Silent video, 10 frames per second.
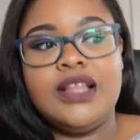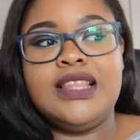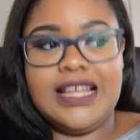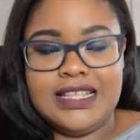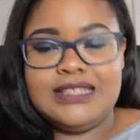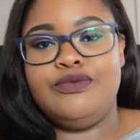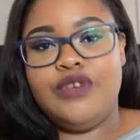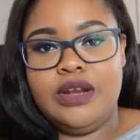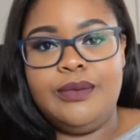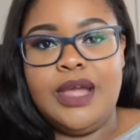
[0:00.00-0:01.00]
like it's in
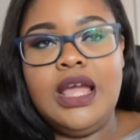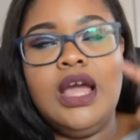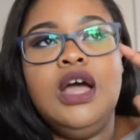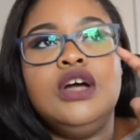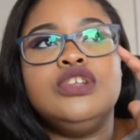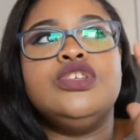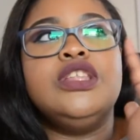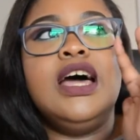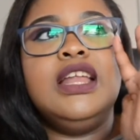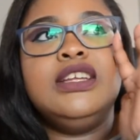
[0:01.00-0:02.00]
front of me. So
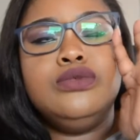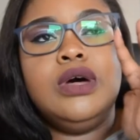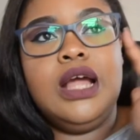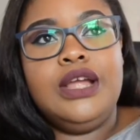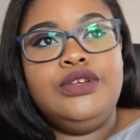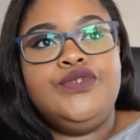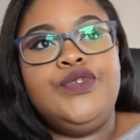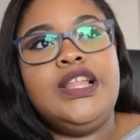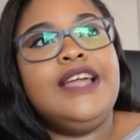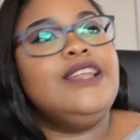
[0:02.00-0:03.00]
that is what I use
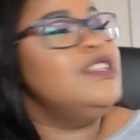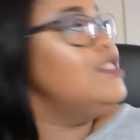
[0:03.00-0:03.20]
for lighting.